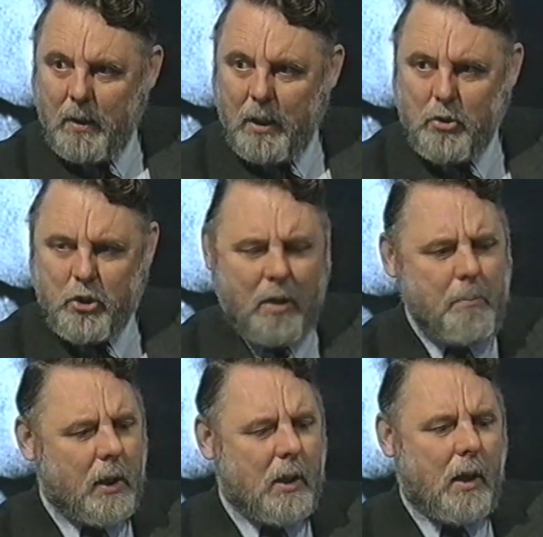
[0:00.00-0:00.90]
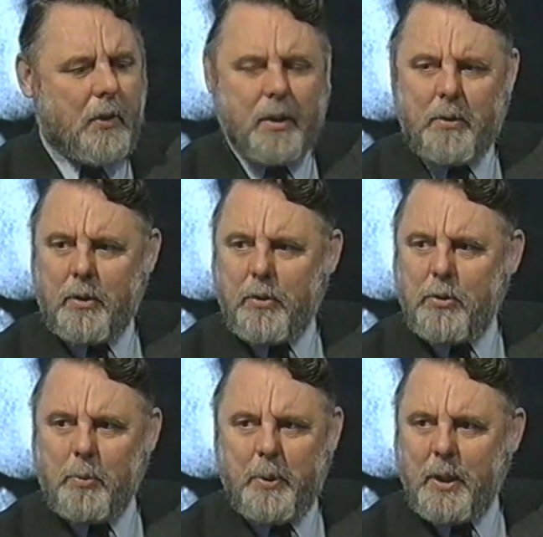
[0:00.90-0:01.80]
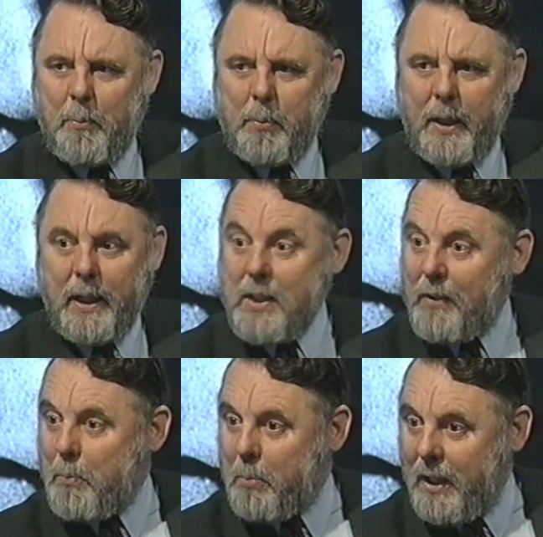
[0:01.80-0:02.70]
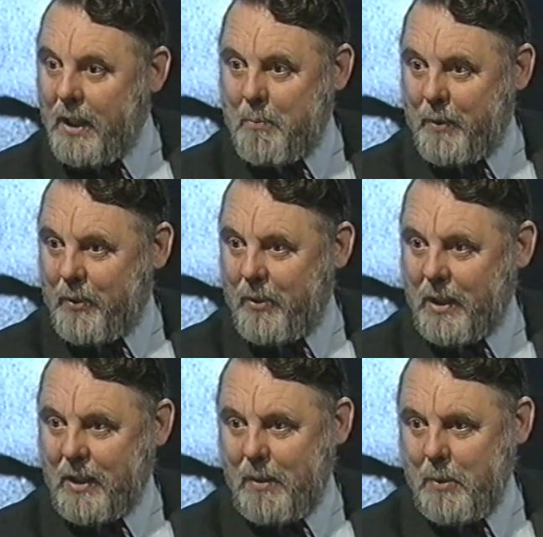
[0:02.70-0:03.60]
And John McCarthy is a superb player. He'd never played before he came in.